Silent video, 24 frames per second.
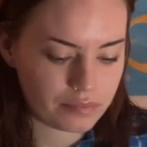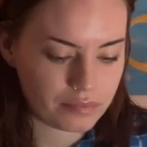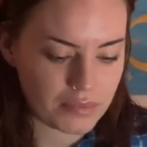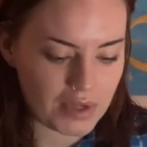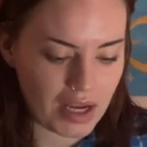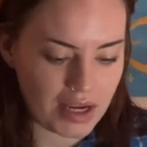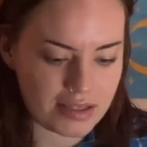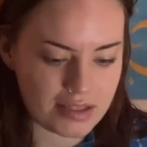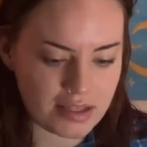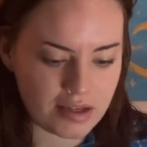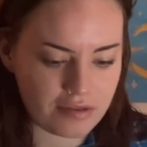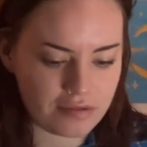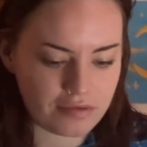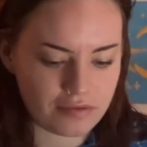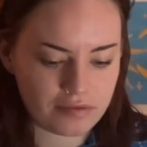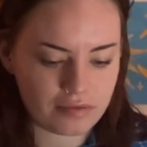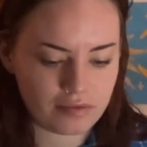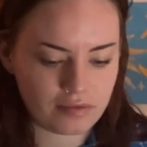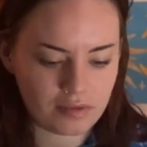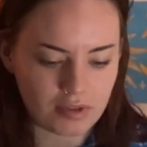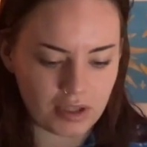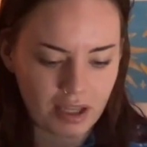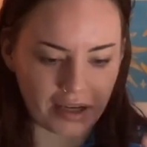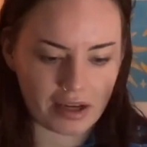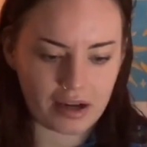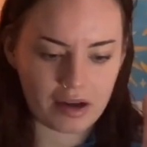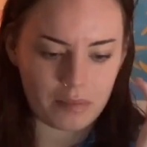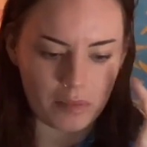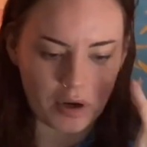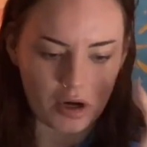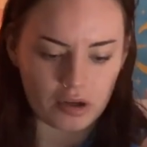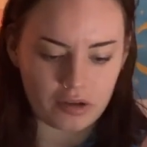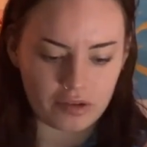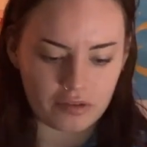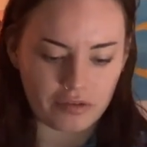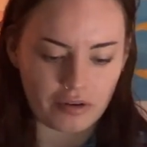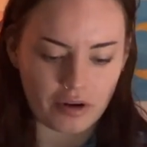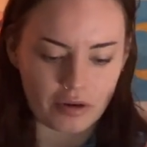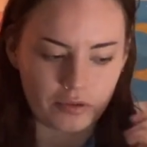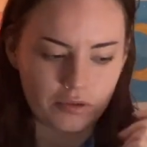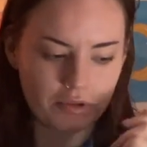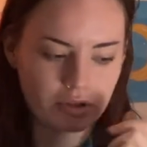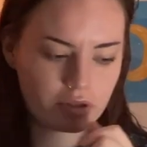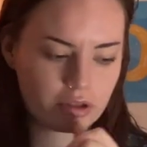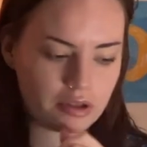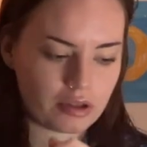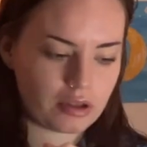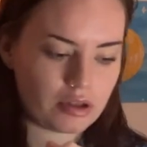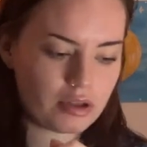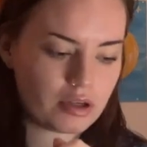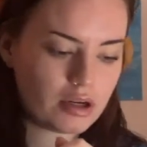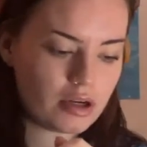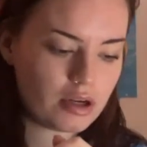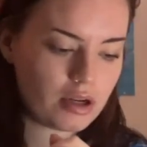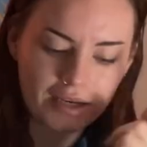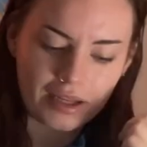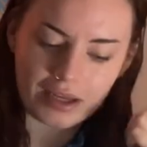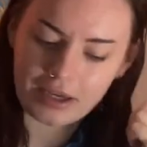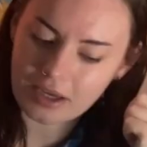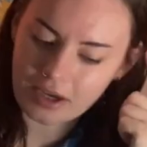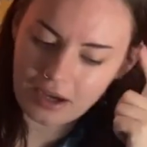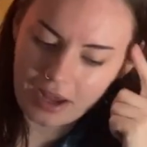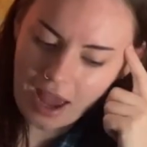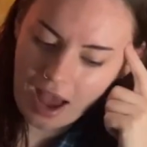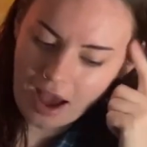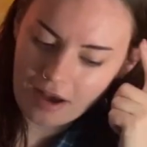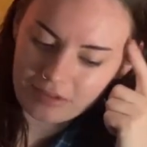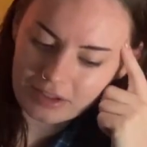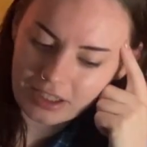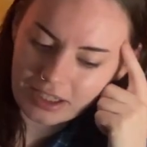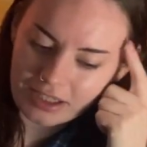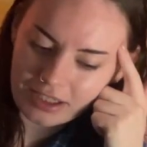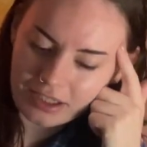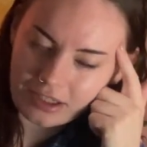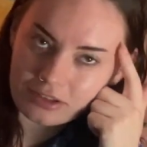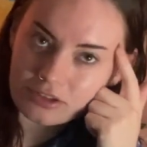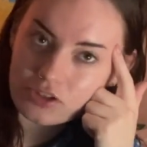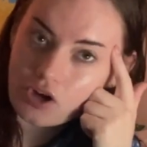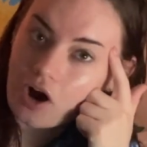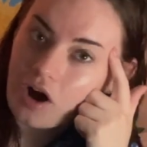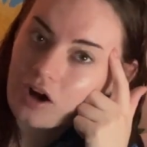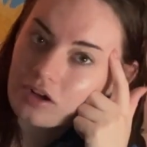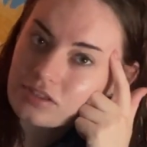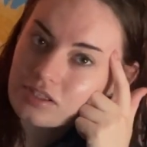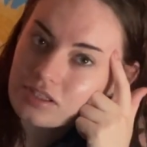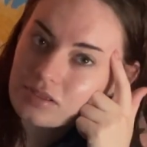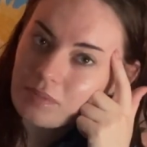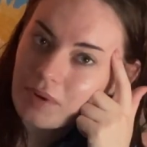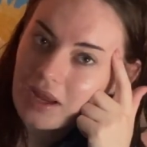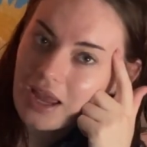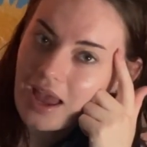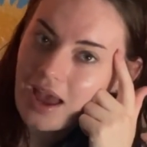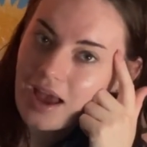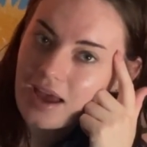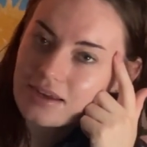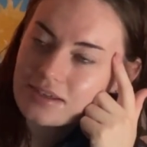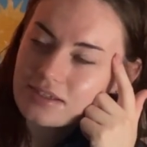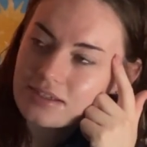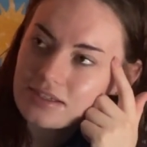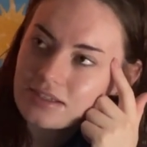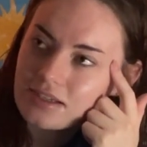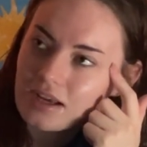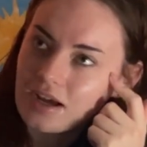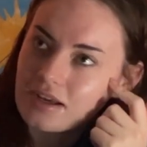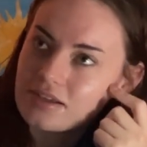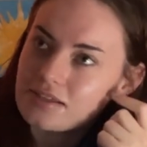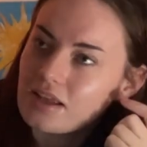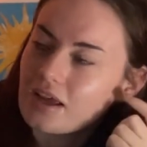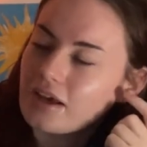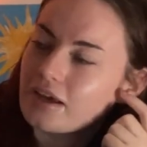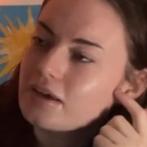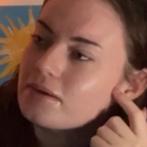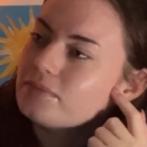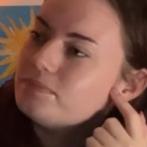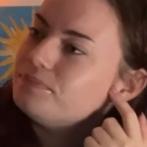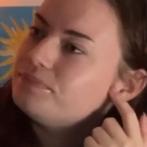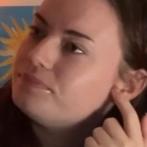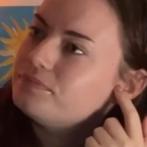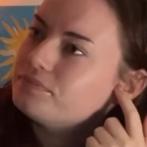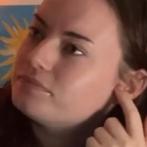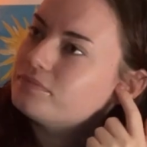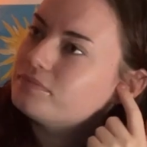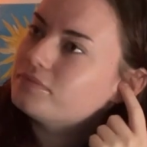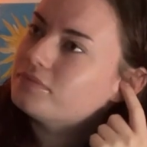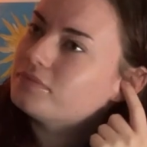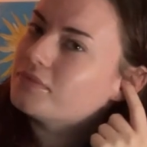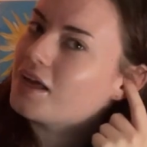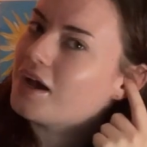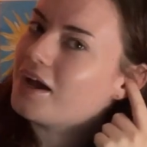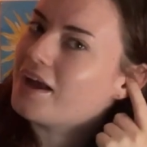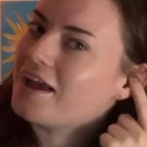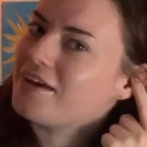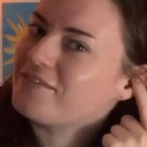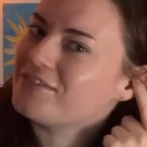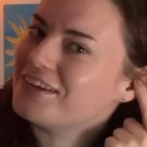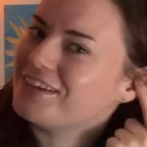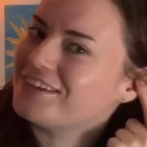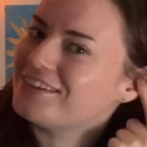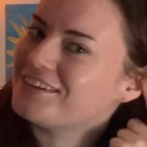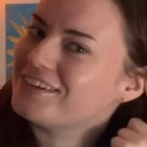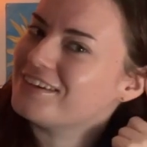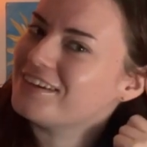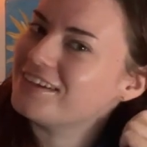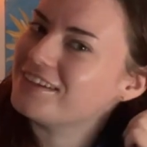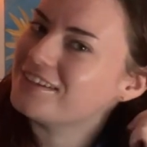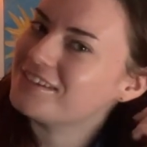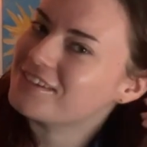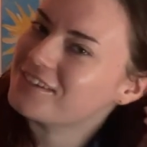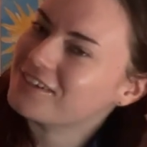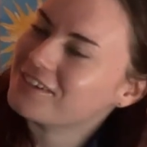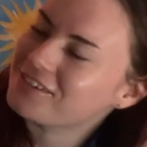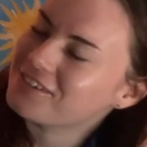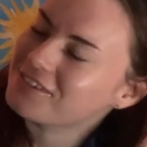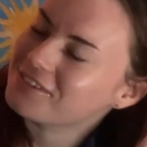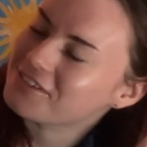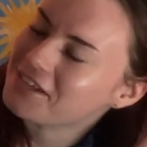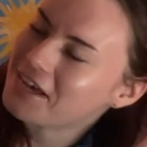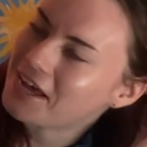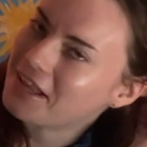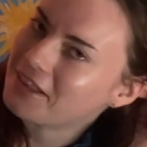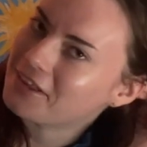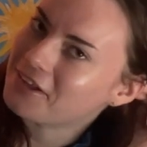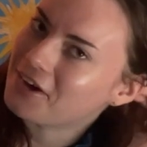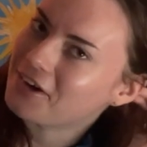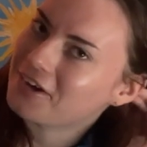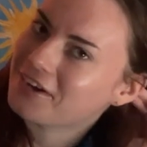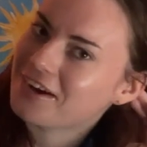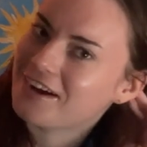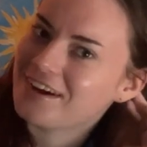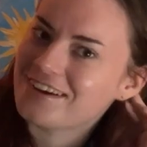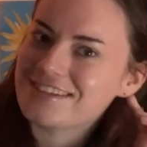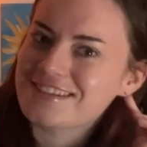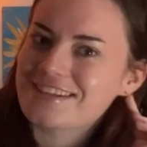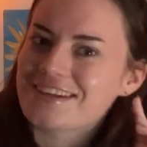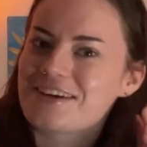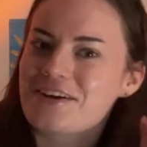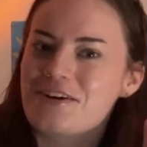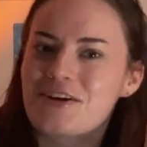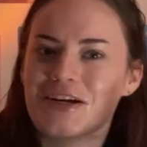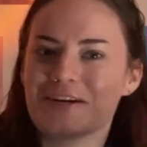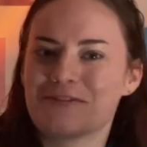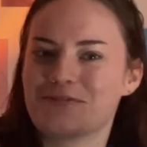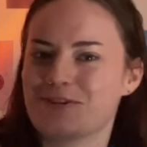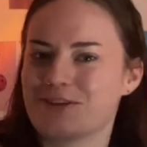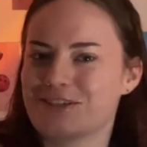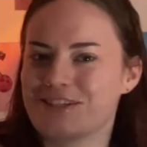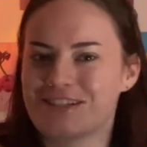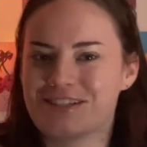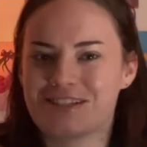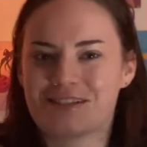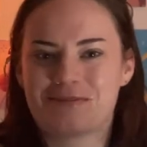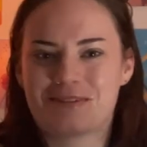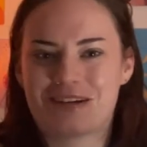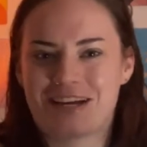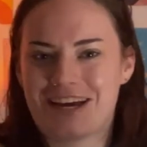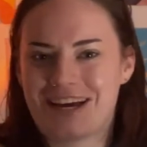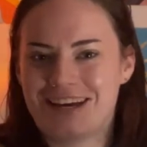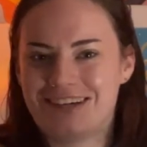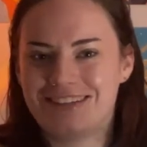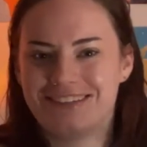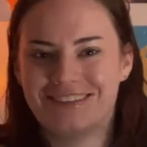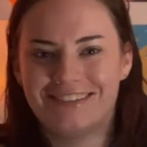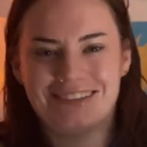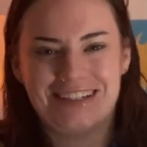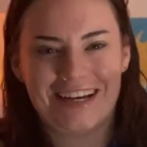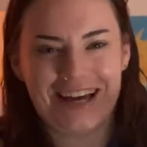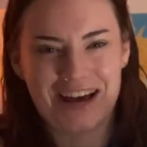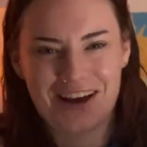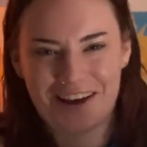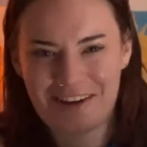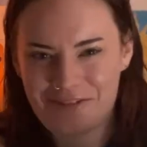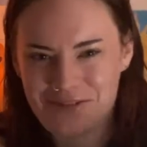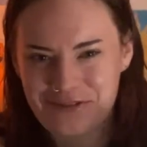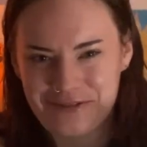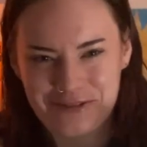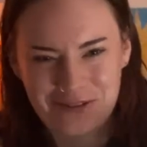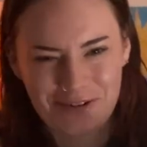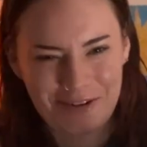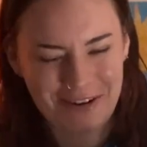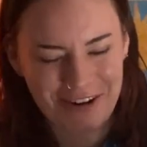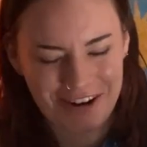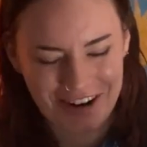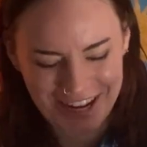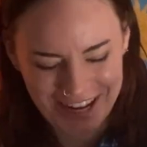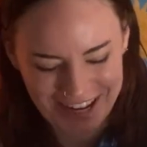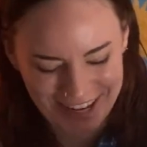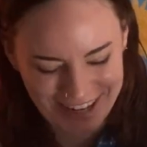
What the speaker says: as if like I'm on the phone to her. Like I have like little thoughts in my head that is like, I have an internal dialogue, guys. I don't hear voices in my head, FYI.